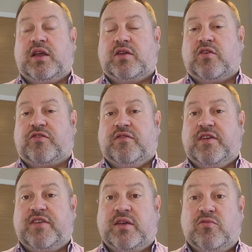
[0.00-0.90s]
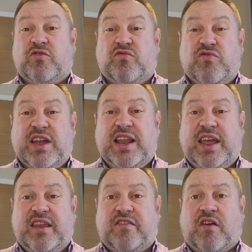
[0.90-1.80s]
cost of living was really
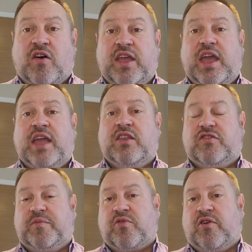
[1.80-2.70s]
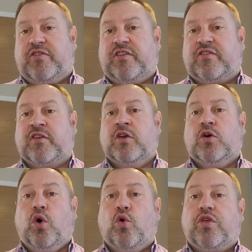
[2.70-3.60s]
at its height, energy prices,
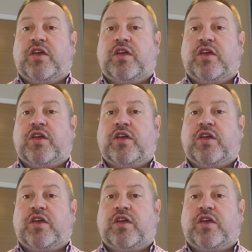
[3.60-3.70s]
all the